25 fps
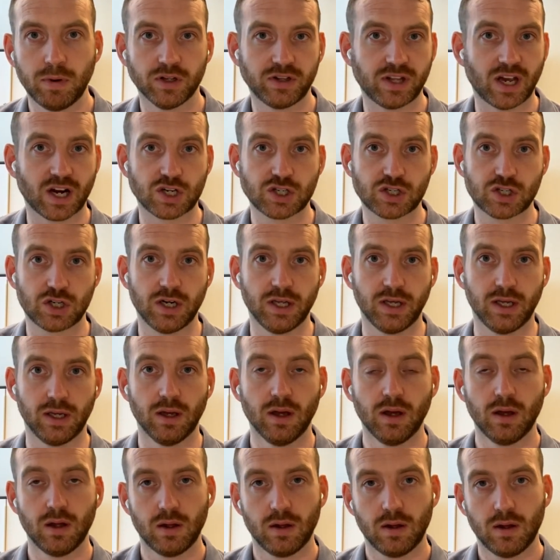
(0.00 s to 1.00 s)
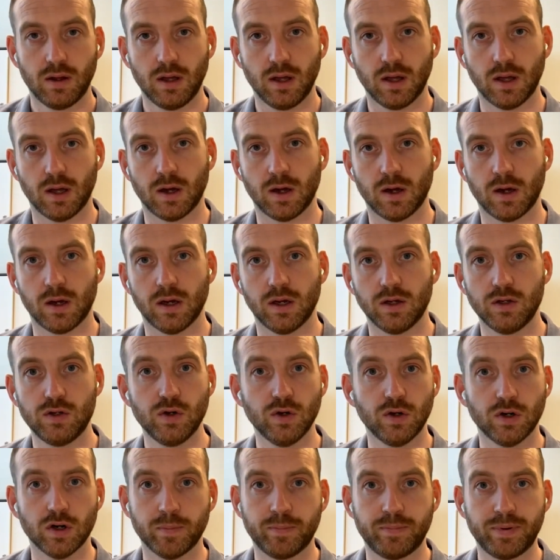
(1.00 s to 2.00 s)
but actually
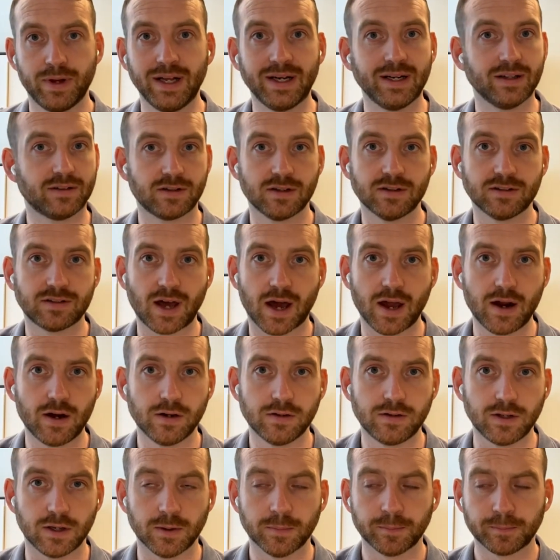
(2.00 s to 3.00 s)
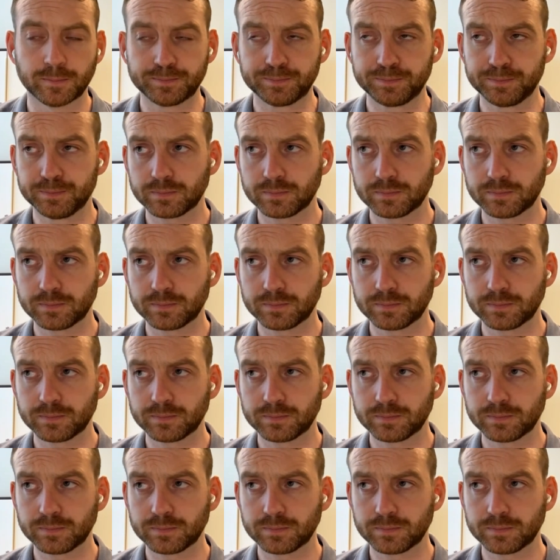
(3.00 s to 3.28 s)
Europe in its entirety.